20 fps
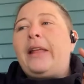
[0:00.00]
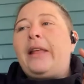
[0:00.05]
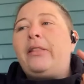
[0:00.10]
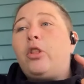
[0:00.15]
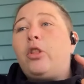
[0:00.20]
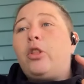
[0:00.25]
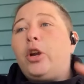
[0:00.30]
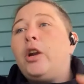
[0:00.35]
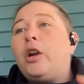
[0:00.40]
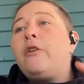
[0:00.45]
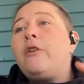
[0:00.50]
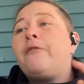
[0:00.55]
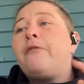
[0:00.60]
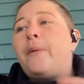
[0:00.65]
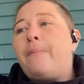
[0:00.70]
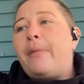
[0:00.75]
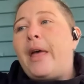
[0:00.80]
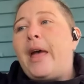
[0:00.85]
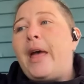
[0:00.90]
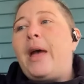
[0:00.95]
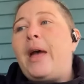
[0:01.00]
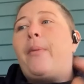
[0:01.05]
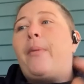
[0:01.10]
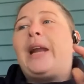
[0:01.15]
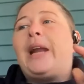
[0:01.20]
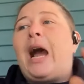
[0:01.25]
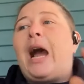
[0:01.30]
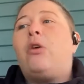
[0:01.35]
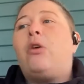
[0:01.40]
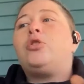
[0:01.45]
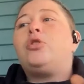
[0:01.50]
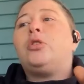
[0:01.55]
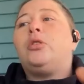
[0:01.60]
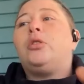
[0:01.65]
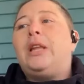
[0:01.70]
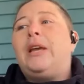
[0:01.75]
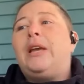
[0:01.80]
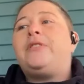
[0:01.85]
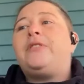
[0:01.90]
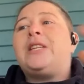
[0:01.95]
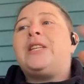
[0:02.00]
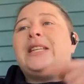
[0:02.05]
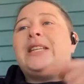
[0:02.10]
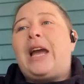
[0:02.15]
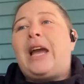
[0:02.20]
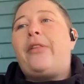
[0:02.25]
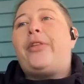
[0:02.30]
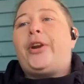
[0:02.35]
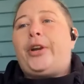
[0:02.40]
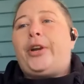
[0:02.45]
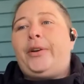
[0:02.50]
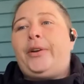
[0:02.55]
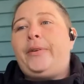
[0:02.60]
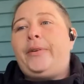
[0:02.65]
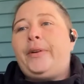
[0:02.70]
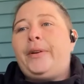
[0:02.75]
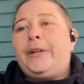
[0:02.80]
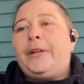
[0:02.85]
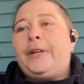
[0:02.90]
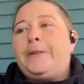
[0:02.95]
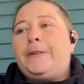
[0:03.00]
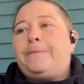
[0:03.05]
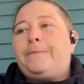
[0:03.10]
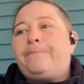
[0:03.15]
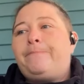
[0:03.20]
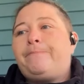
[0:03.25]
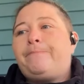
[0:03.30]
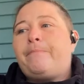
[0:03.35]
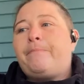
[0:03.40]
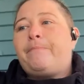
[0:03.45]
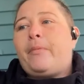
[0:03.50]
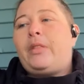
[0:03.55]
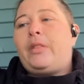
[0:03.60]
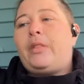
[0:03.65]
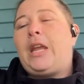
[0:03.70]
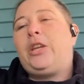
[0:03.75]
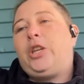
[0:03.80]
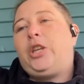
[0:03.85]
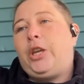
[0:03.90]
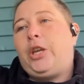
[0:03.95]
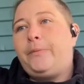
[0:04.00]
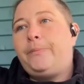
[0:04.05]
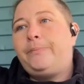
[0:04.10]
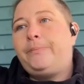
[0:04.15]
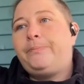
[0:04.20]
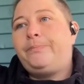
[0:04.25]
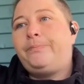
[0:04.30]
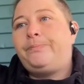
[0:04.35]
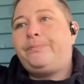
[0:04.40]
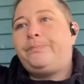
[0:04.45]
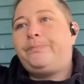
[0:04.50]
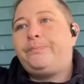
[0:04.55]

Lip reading: and learn from them on how to live together. Thank you.